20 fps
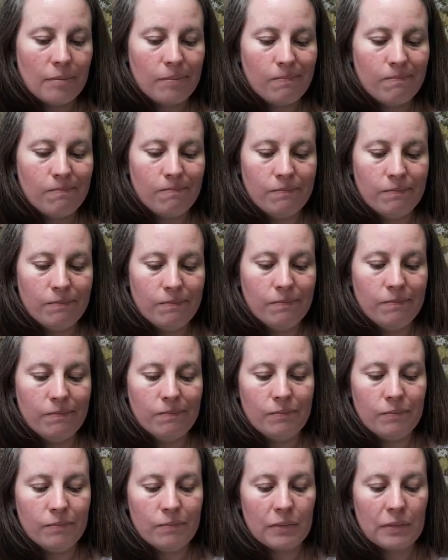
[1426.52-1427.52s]

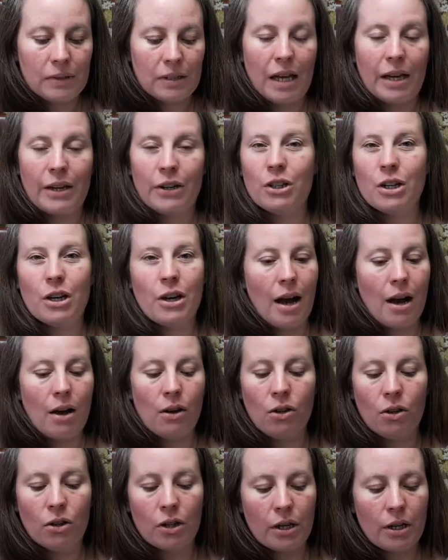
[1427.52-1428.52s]
I don't know how
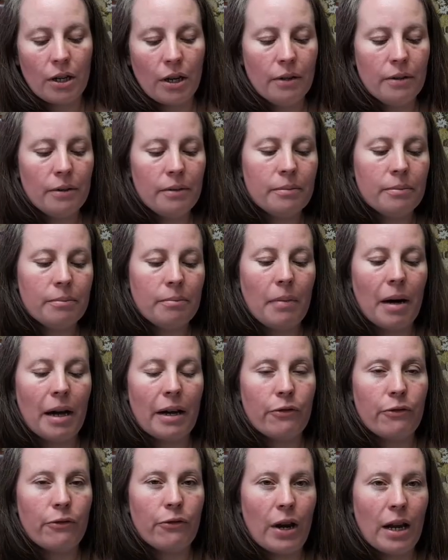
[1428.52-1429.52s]
long ago. My
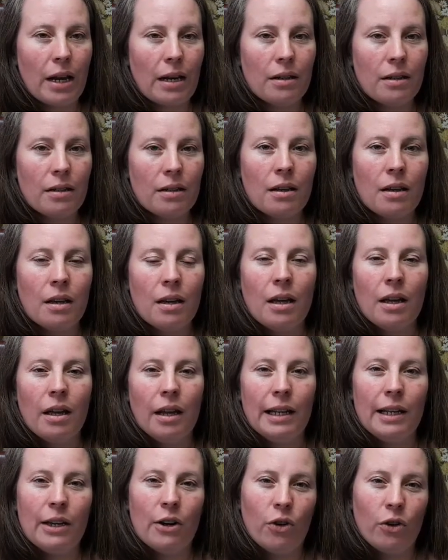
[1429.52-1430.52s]
friend
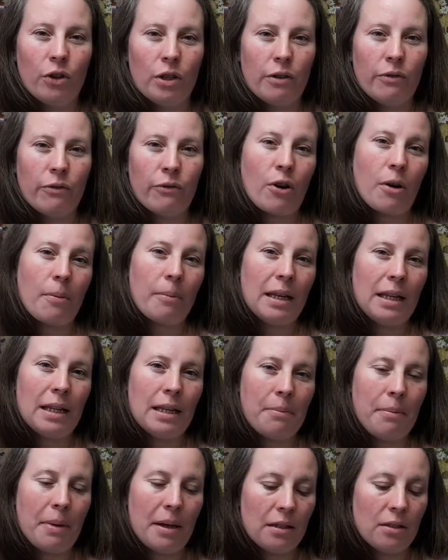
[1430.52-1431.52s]
Leanie from
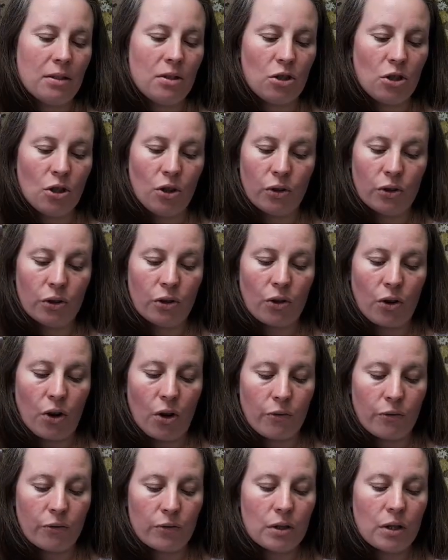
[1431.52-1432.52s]
Independence Yarn
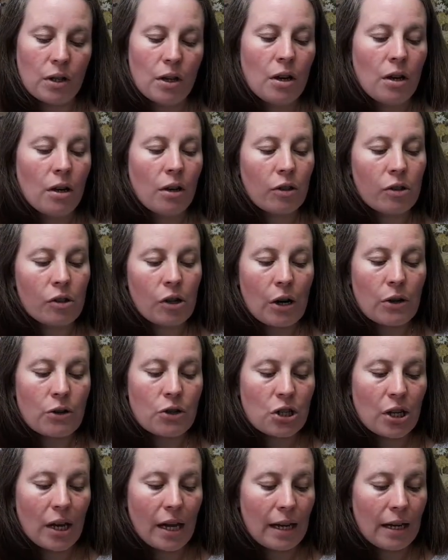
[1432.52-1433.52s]
Craft
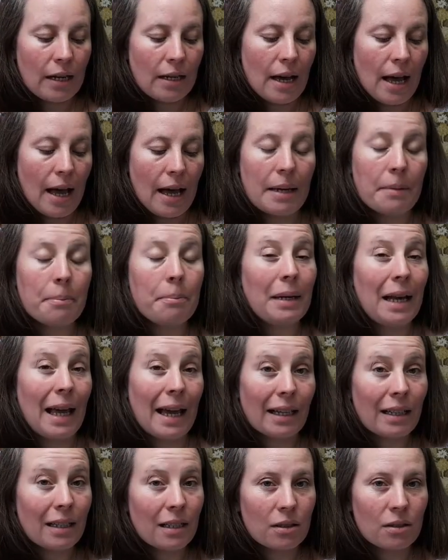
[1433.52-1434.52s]
crocheted a
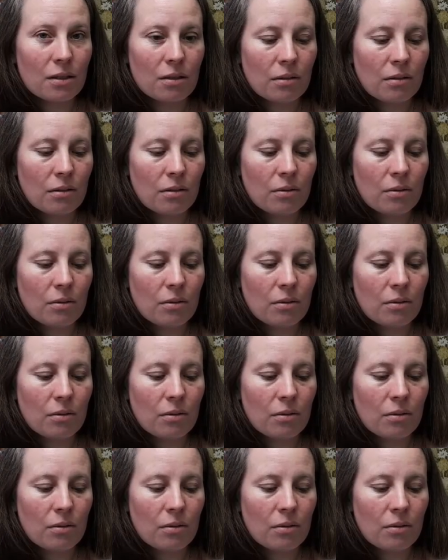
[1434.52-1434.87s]
blanket